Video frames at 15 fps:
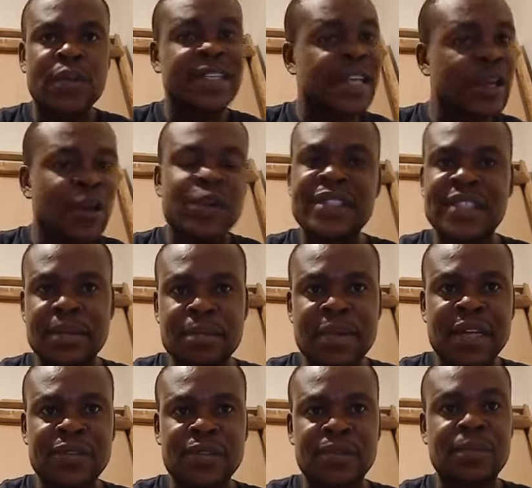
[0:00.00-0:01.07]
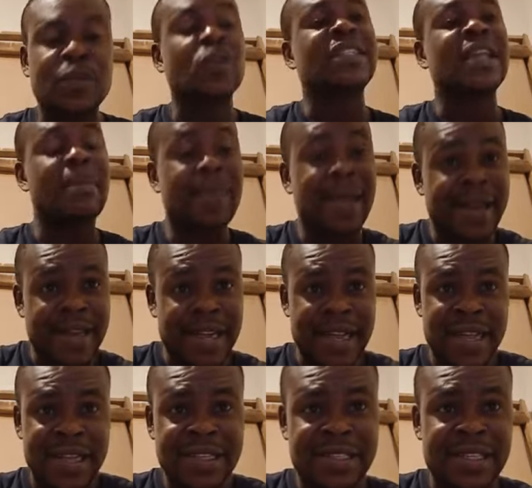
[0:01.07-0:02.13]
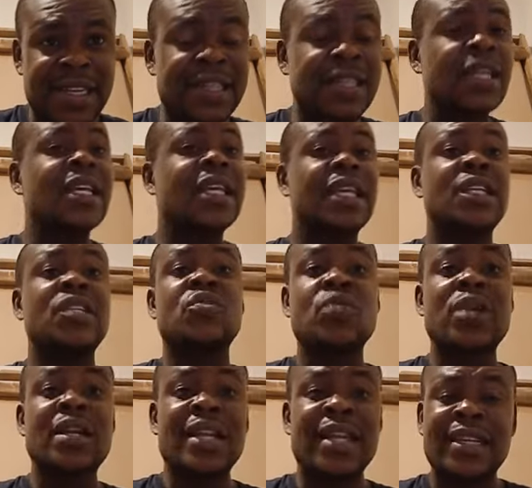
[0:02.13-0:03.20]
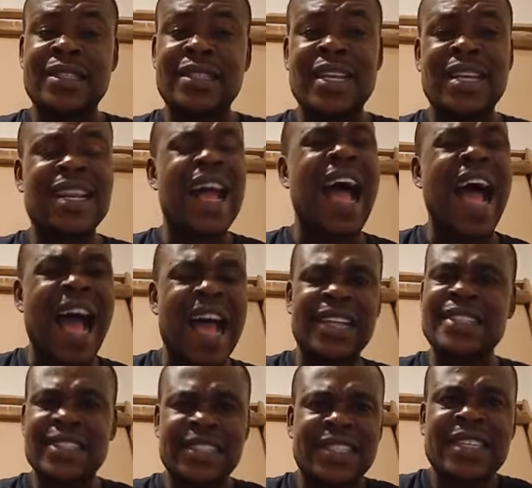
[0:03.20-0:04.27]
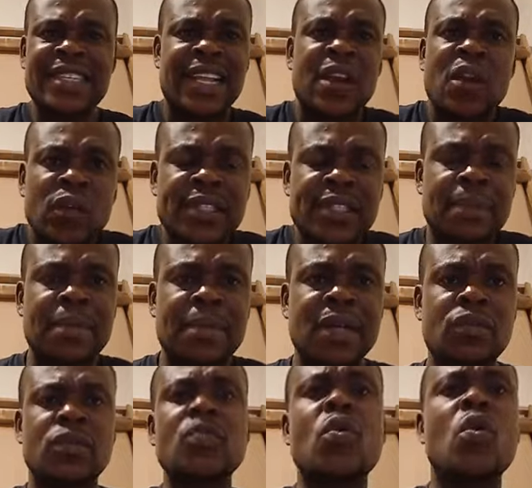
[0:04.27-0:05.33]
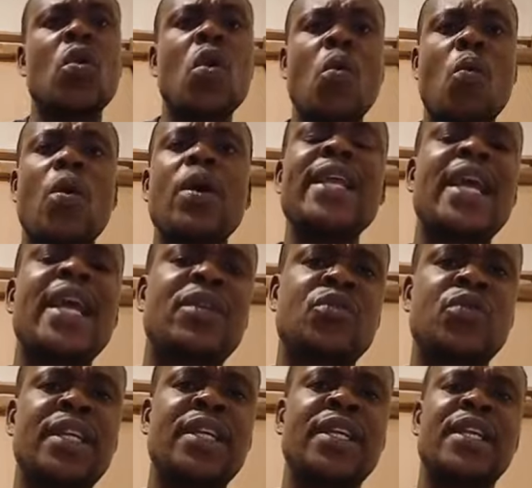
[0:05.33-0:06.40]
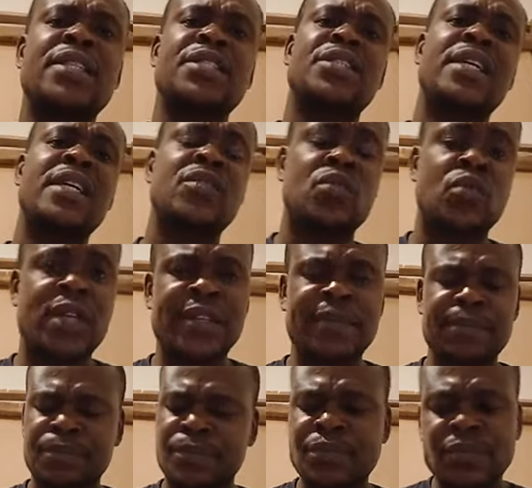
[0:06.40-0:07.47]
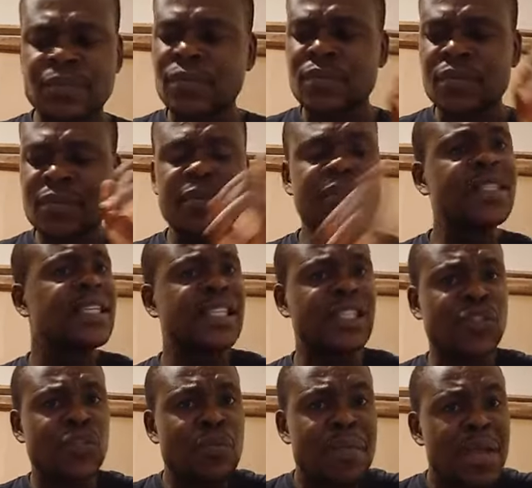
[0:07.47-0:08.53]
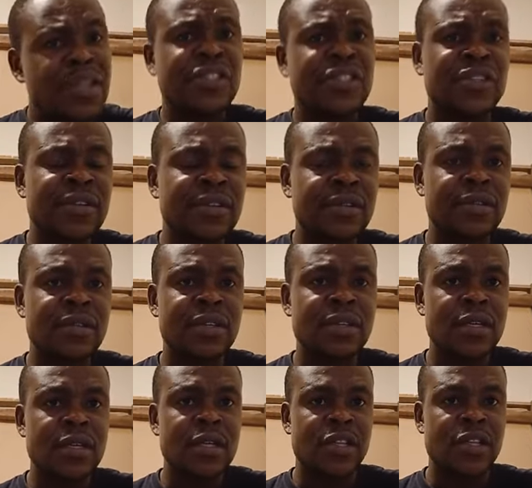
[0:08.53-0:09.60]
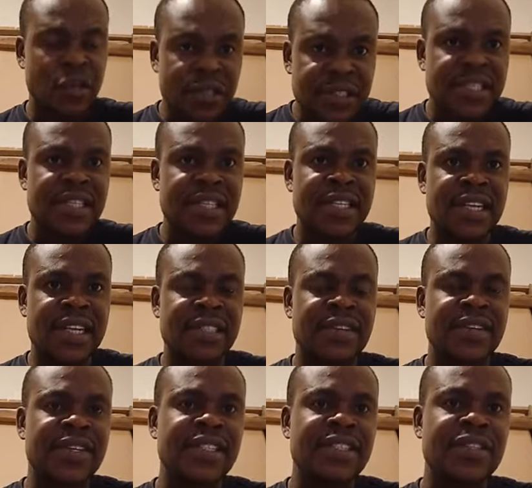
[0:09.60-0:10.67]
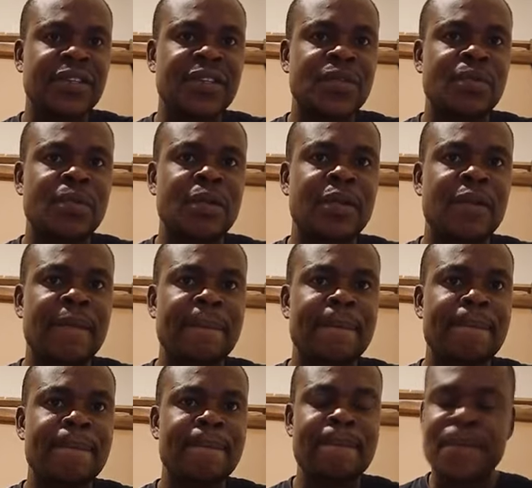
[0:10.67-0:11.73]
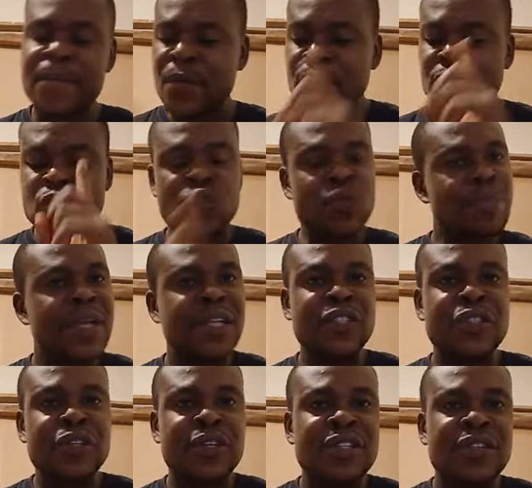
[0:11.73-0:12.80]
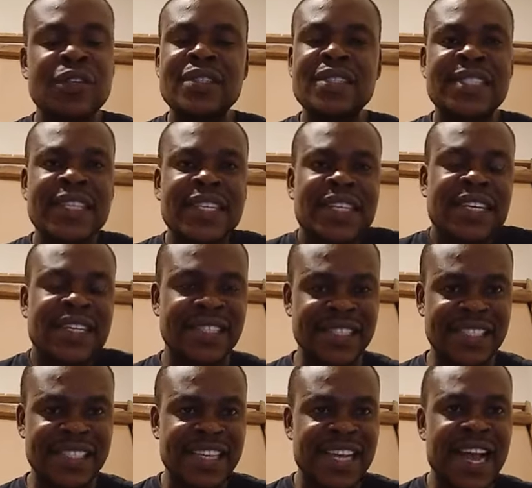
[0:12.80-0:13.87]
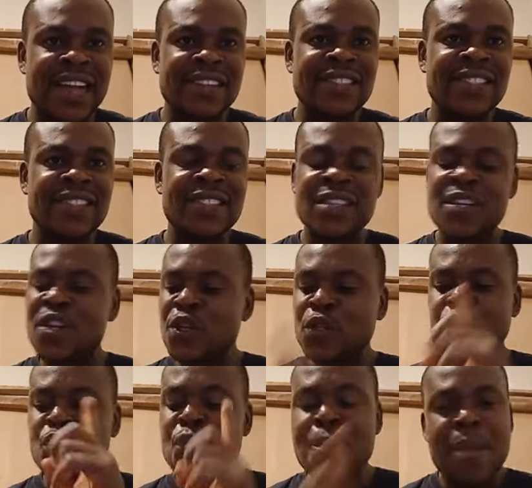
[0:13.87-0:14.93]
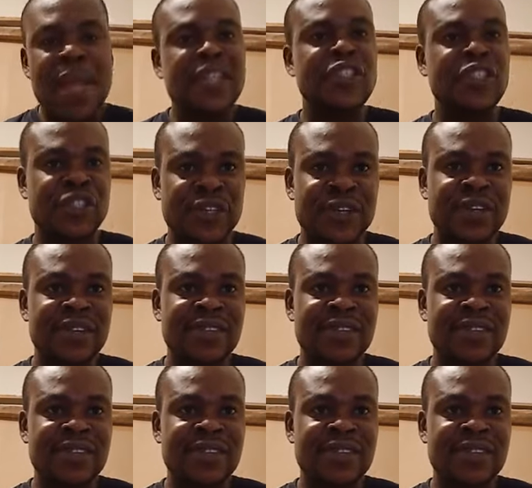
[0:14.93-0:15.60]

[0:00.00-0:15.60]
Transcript: they lost the battle, because America entered, Israel entered, and they lost the battle. So what they are doing in Nigeria today is to make sure you don't see it as a religious war, to make sure you don't see it as a jihad, to make sure